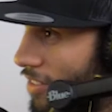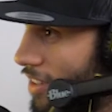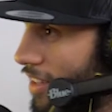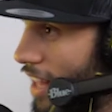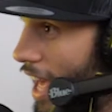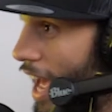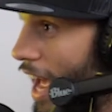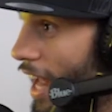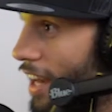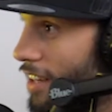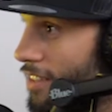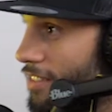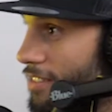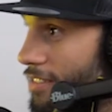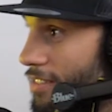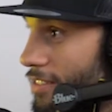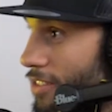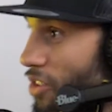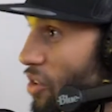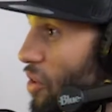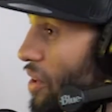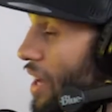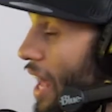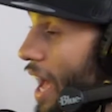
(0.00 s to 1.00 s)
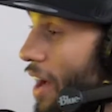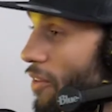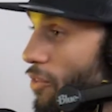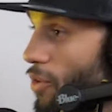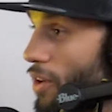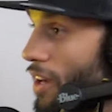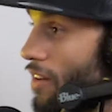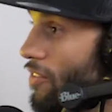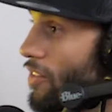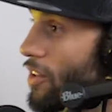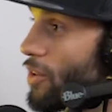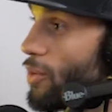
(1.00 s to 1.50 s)
After that, you can
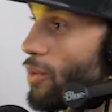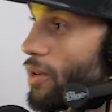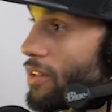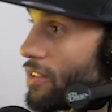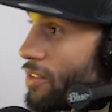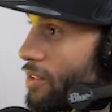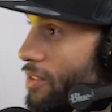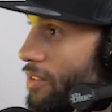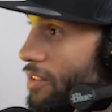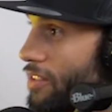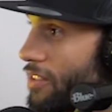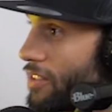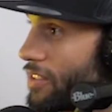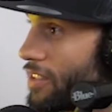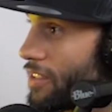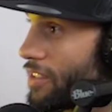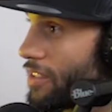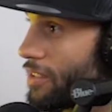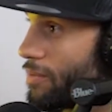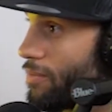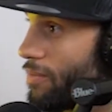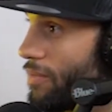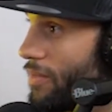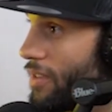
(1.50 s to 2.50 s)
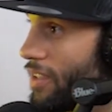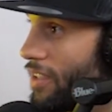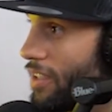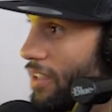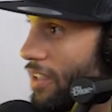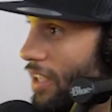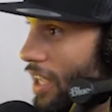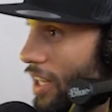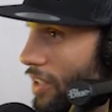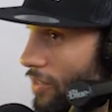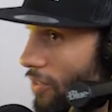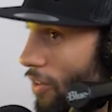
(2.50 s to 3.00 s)
have whatever you want to in your system.
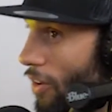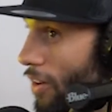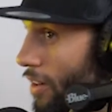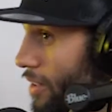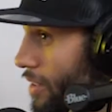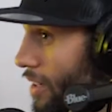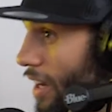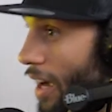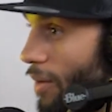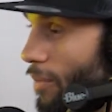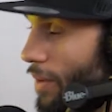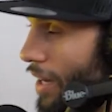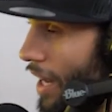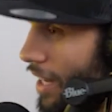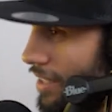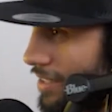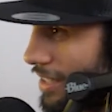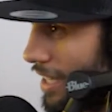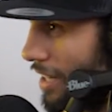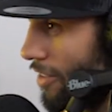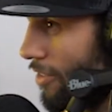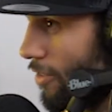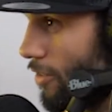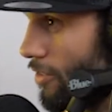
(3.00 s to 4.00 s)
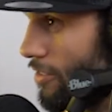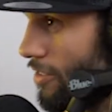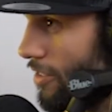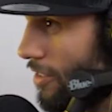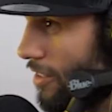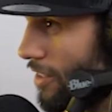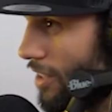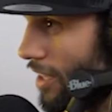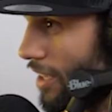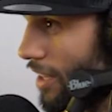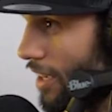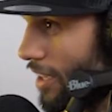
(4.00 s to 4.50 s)
As far as, I mean, not
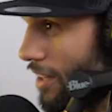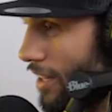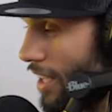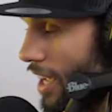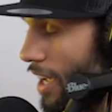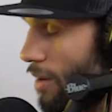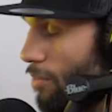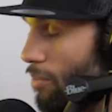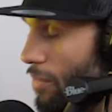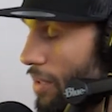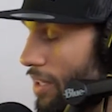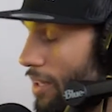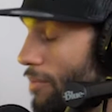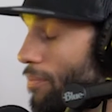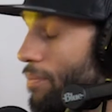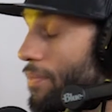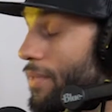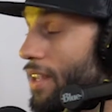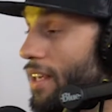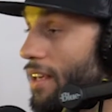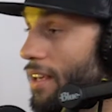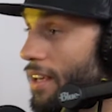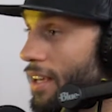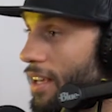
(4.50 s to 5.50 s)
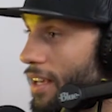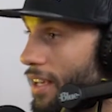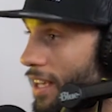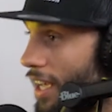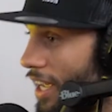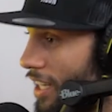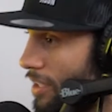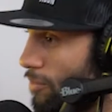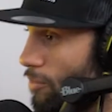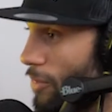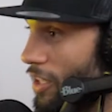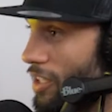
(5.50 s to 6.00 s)
steroids or anything like that, but
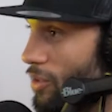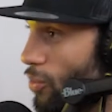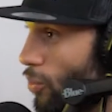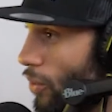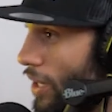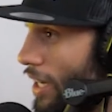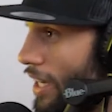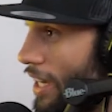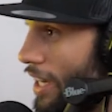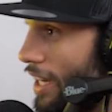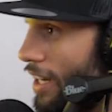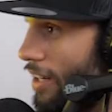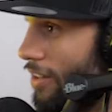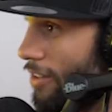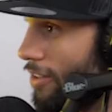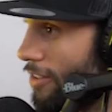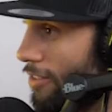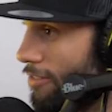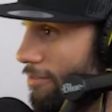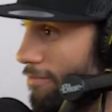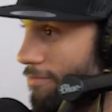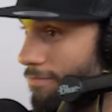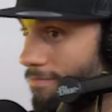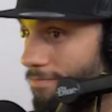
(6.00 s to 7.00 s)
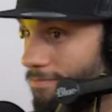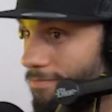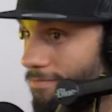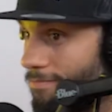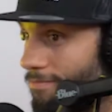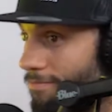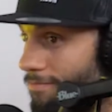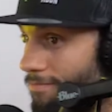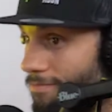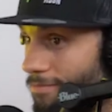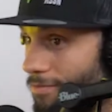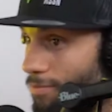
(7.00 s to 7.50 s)
as much weed or
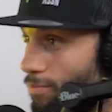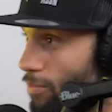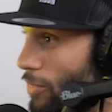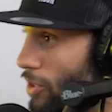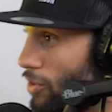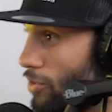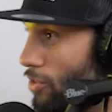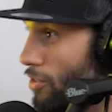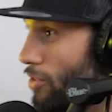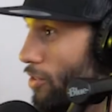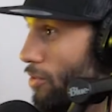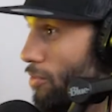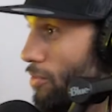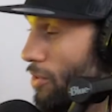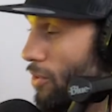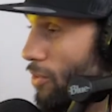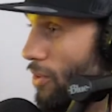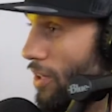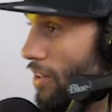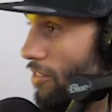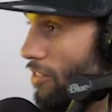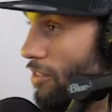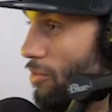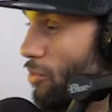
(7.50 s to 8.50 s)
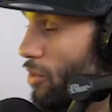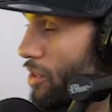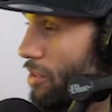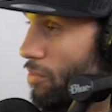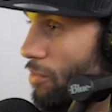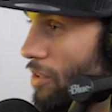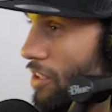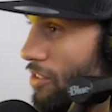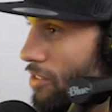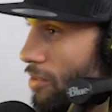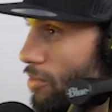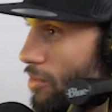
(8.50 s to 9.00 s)
mushrooms or whatever,
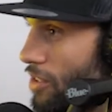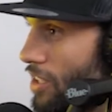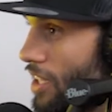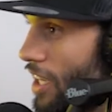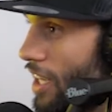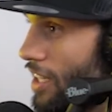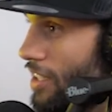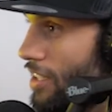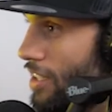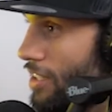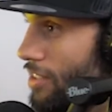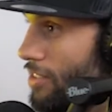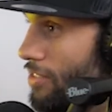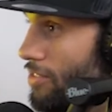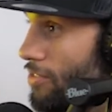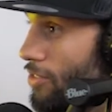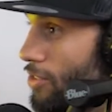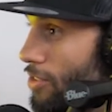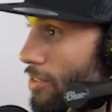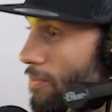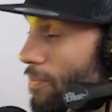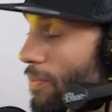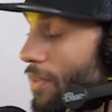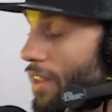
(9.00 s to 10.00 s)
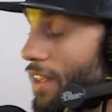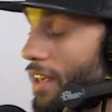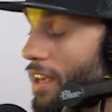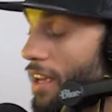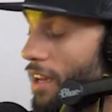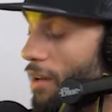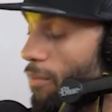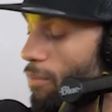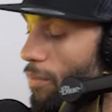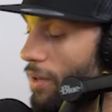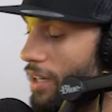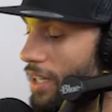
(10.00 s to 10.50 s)
which mushrooms you can't test for,
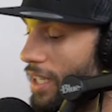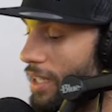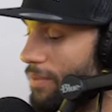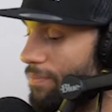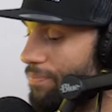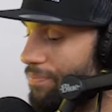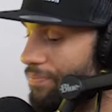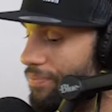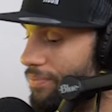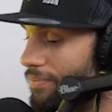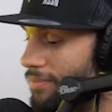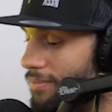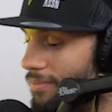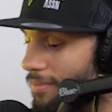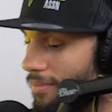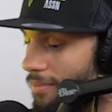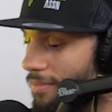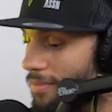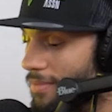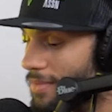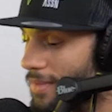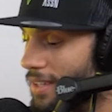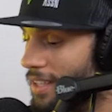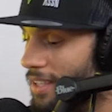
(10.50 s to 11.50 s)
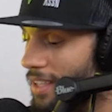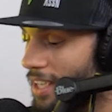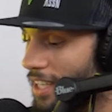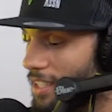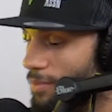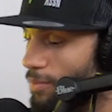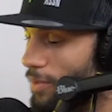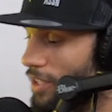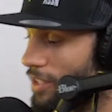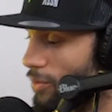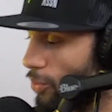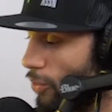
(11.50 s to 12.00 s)
but
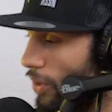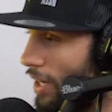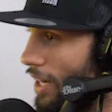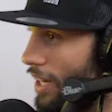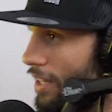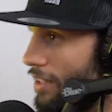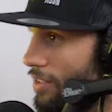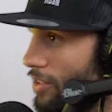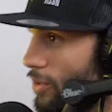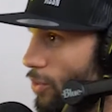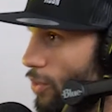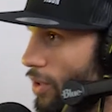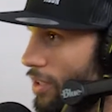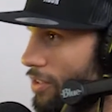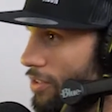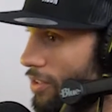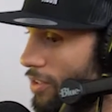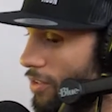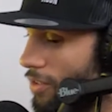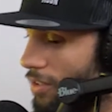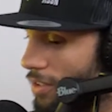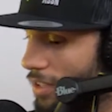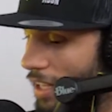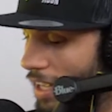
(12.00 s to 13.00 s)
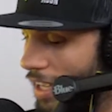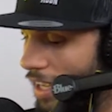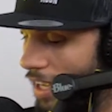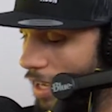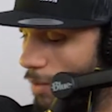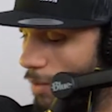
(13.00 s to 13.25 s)
as much weed as you want to.